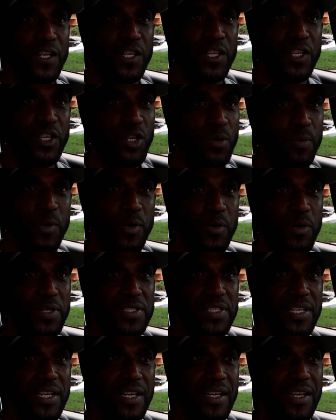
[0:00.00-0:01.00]
Cuba was
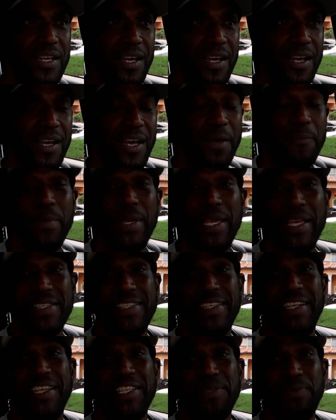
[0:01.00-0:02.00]
an
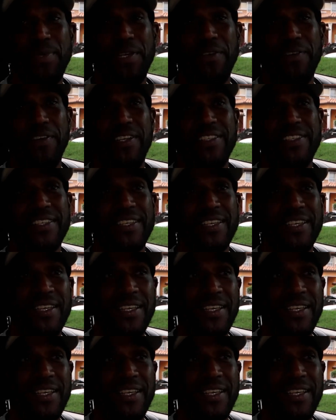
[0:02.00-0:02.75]
amazing experience.